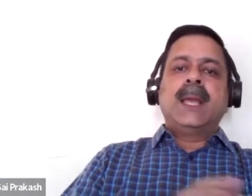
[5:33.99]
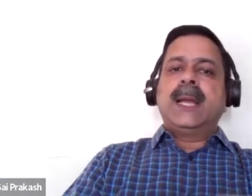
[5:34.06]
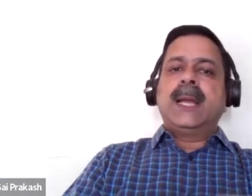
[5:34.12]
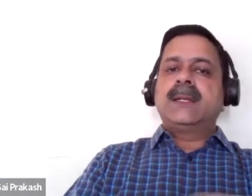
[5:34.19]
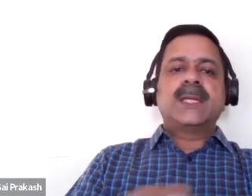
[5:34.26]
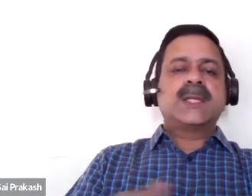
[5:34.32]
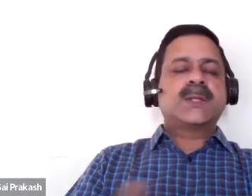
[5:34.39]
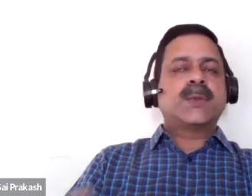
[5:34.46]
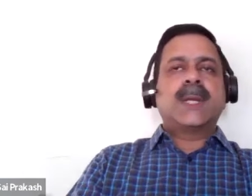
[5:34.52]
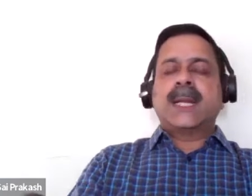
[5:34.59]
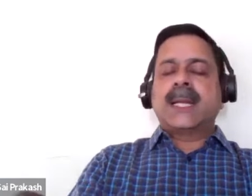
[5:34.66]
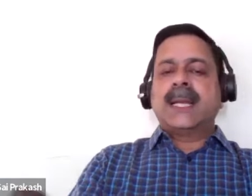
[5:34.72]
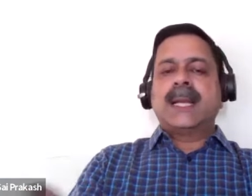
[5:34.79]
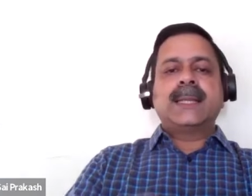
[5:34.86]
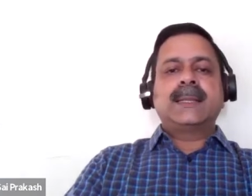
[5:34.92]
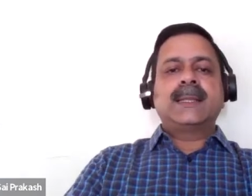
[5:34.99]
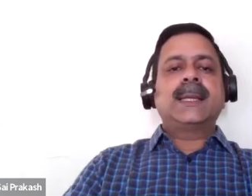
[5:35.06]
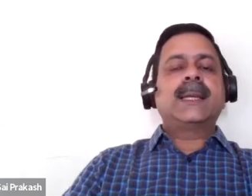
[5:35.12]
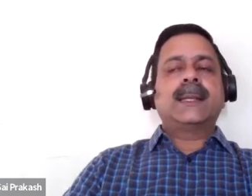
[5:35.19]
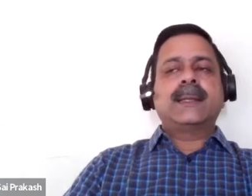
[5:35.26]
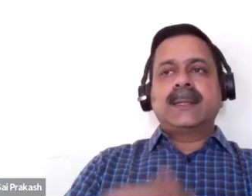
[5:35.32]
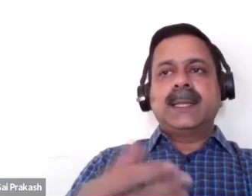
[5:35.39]
And this is where again I
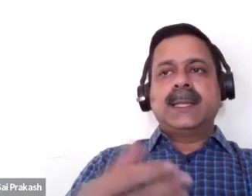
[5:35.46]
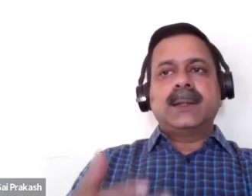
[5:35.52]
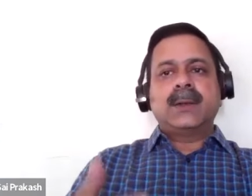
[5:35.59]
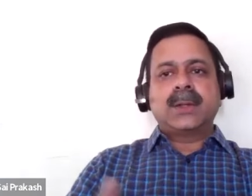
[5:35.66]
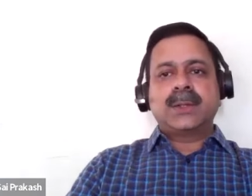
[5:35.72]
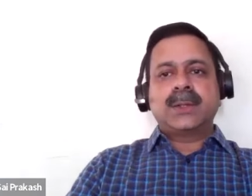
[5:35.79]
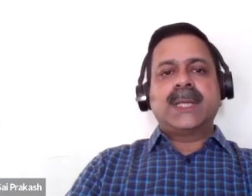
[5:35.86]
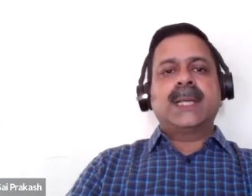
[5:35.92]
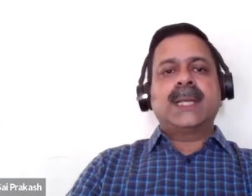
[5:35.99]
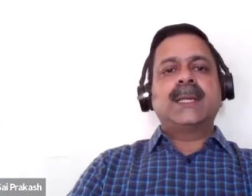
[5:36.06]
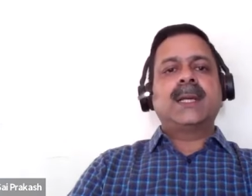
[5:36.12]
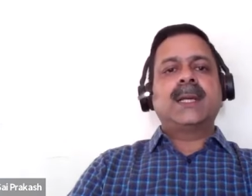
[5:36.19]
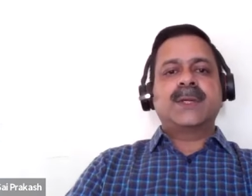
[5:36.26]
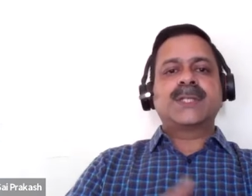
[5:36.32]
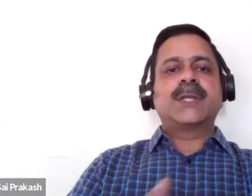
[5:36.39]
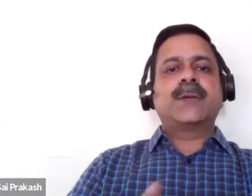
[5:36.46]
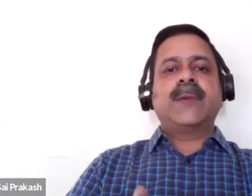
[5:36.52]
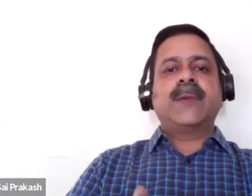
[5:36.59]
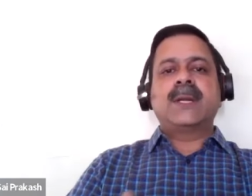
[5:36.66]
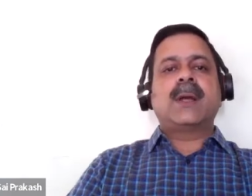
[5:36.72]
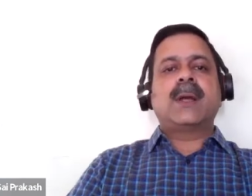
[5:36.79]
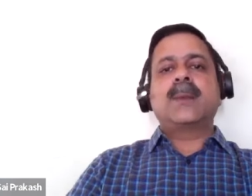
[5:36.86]
think it, uh, you know to the earlier question
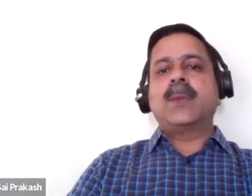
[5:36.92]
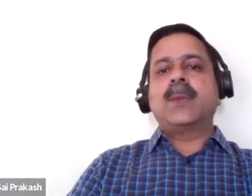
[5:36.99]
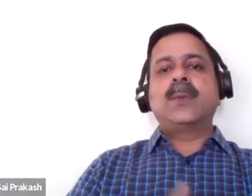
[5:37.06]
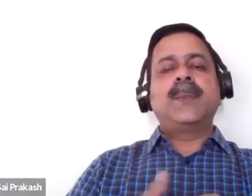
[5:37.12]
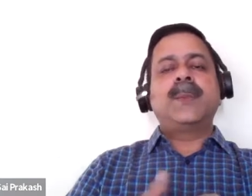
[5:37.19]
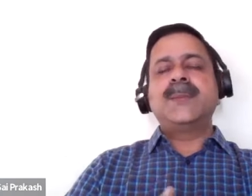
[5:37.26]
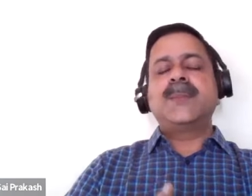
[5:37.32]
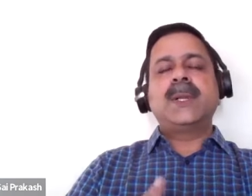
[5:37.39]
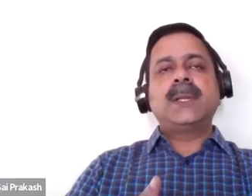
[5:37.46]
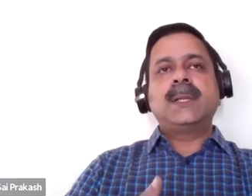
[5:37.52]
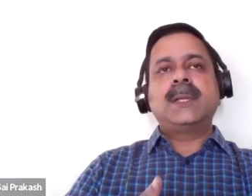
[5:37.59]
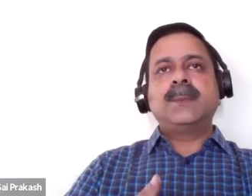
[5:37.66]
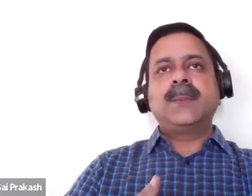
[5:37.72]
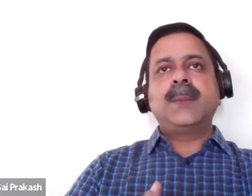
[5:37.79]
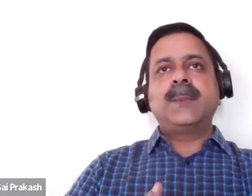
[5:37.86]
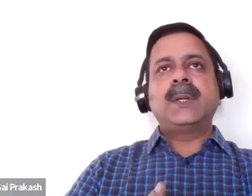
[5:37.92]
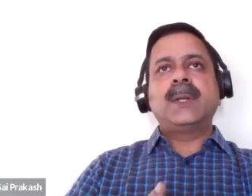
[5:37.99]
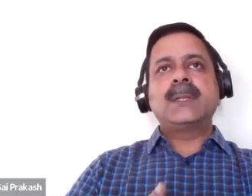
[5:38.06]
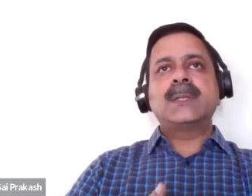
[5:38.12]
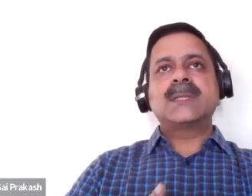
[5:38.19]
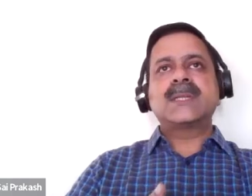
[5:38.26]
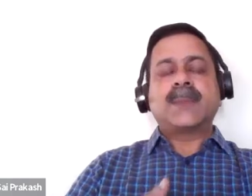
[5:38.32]
we talked about people
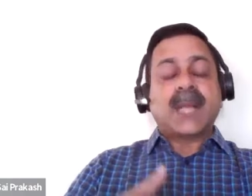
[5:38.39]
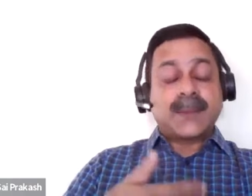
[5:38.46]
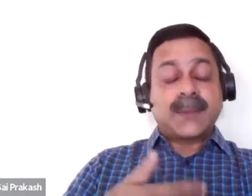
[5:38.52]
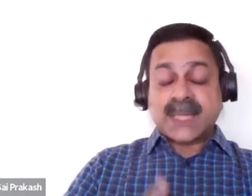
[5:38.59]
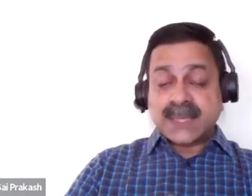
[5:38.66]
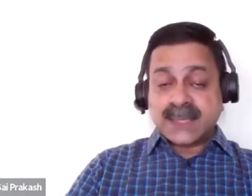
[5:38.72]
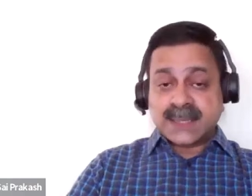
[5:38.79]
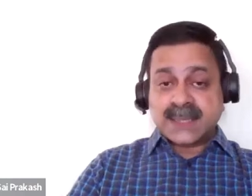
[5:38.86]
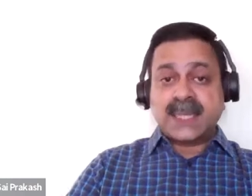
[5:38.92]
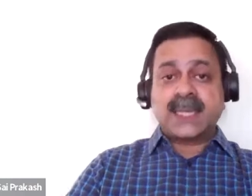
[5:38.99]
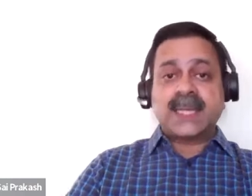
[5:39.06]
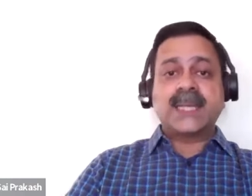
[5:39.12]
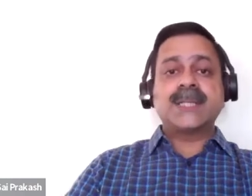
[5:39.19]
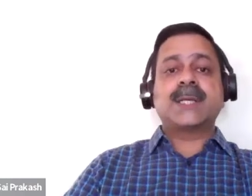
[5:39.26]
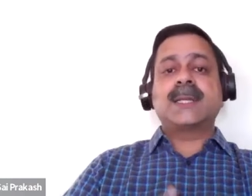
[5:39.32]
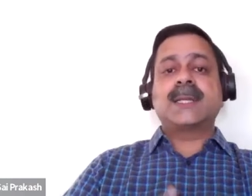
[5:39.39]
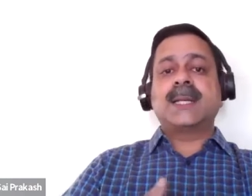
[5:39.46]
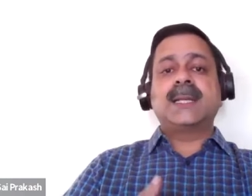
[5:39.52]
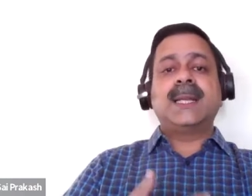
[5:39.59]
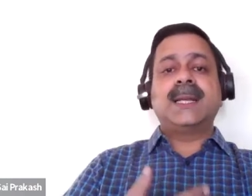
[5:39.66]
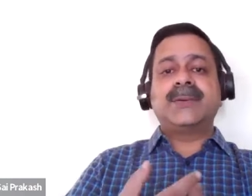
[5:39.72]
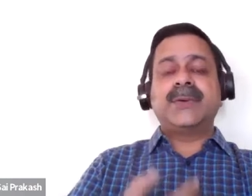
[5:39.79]
people sometimes I see a danger
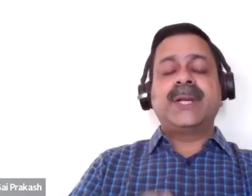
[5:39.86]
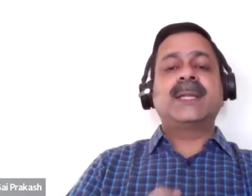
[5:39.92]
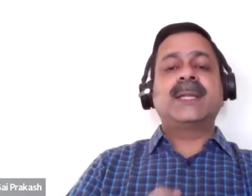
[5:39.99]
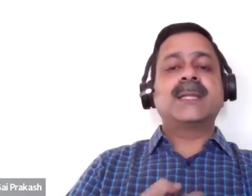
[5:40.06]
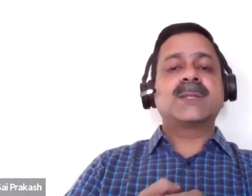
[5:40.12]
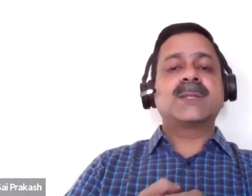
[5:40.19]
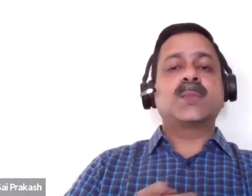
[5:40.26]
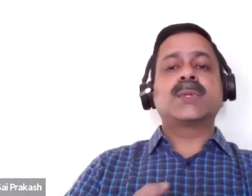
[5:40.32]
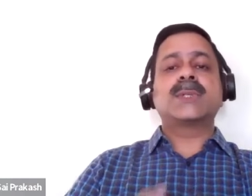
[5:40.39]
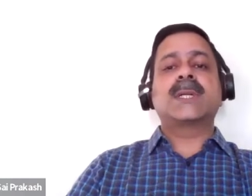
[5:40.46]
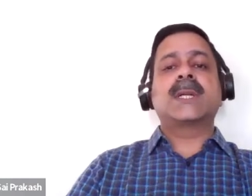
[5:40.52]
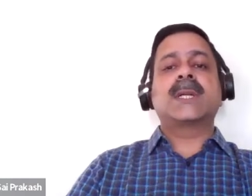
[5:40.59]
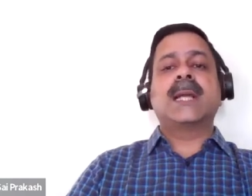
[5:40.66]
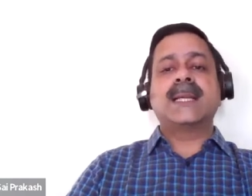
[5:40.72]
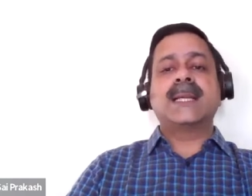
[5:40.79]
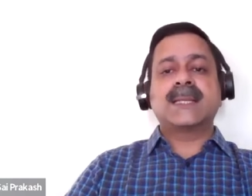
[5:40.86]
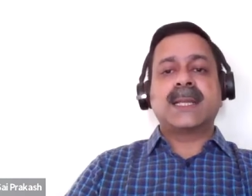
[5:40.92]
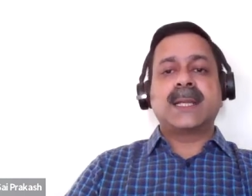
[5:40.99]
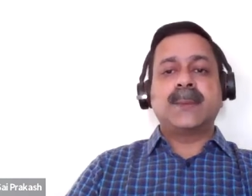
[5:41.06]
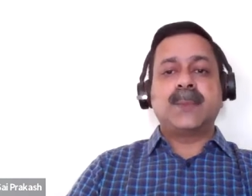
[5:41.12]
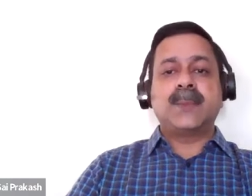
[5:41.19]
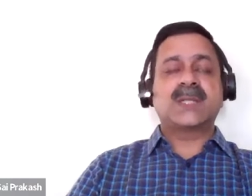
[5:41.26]
that they treat this more as
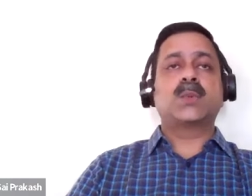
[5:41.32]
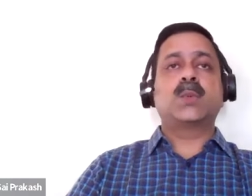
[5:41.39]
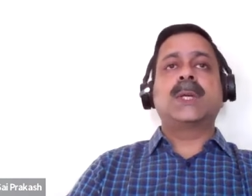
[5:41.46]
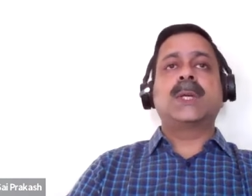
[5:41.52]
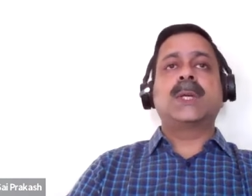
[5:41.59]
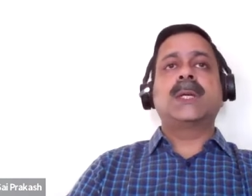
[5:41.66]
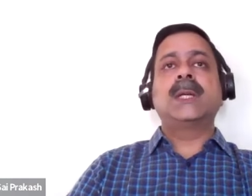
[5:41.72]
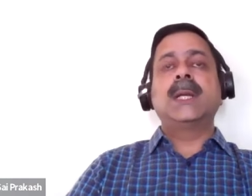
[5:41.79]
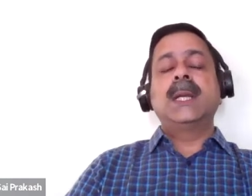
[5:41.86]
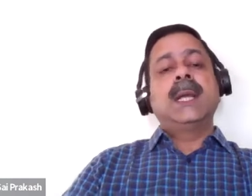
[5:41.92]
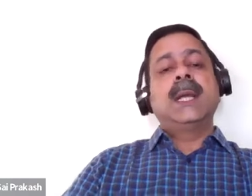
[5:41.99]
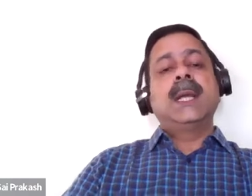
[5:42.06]
a buzzword